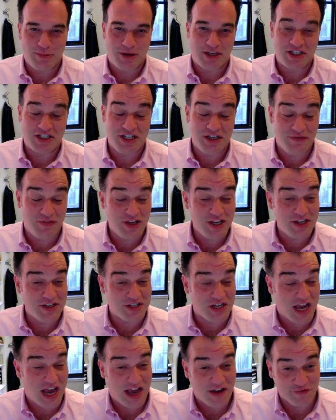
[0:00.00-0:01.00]
Mix TV's
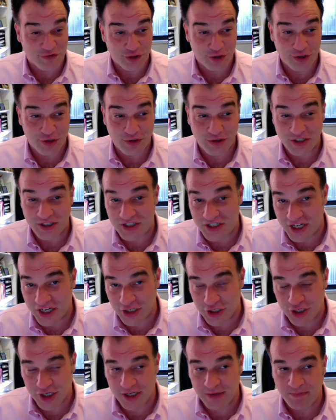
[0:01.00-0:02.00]
afternoon
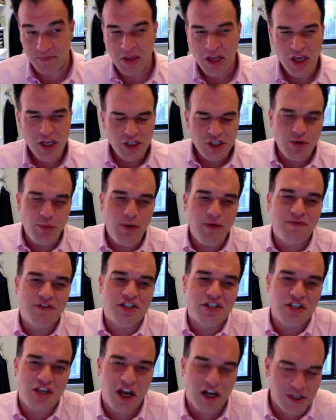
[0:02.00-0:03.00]
edition. So, we've
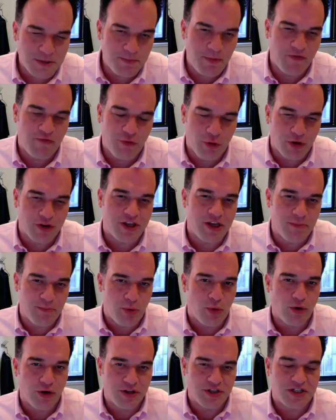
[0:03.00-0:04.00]
discussed before the
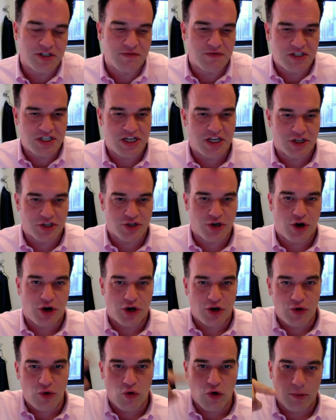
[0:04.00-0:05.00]
importance of
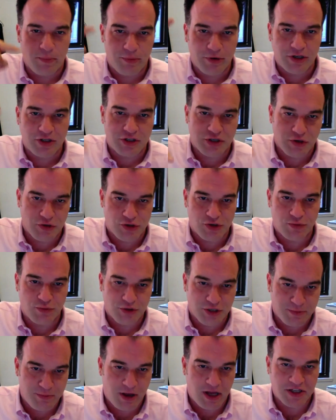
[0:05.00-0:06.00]
CSR, corporate social
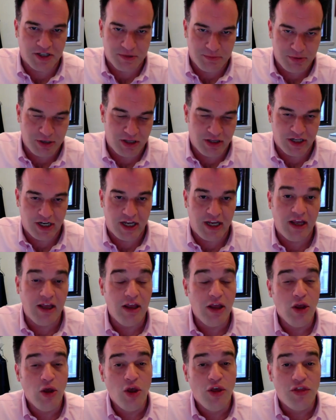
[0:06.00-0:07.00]
responsibility,
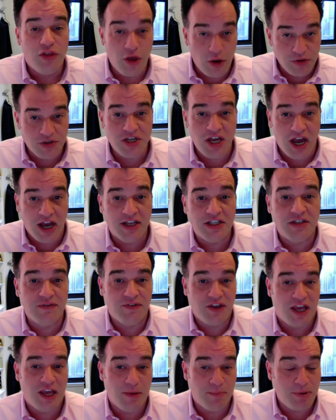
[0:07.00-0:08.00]
those kinds of
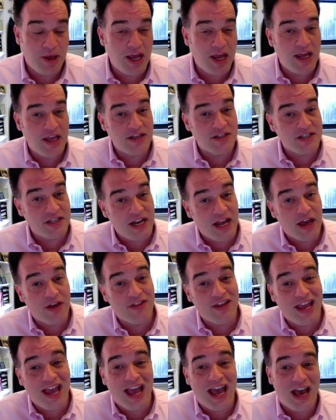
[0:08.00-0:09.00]
campaigns, and how
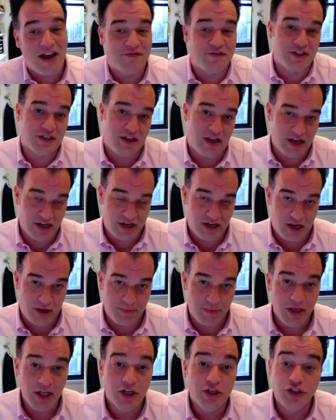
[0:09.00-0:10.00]
they have to line up
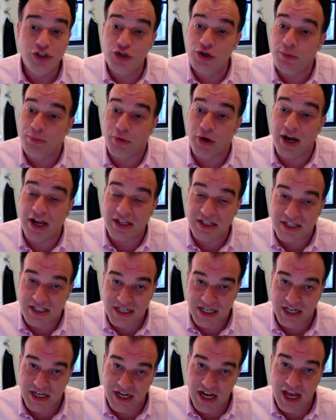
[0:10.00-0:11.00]
to a brand's
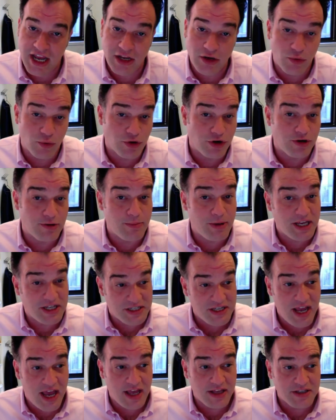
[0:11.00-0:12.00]
DNA in order to make
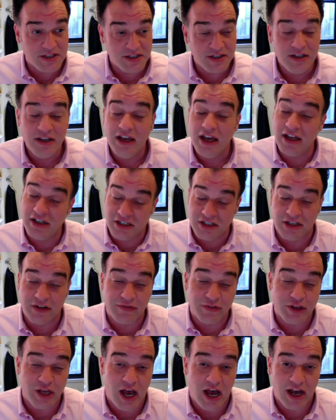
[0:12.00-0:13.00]
sense and
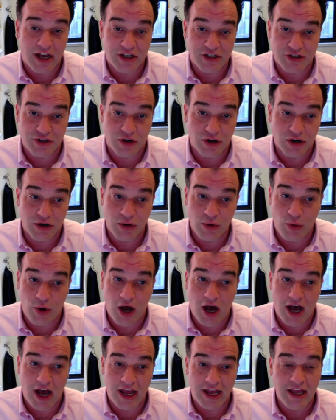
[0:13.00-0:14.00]
deliver the highest
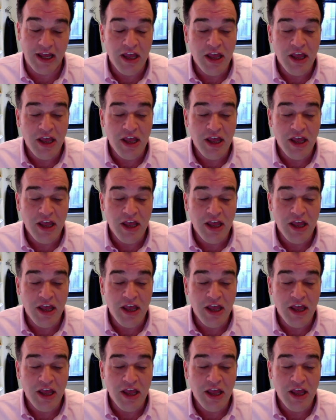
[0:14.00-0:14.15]
ROI.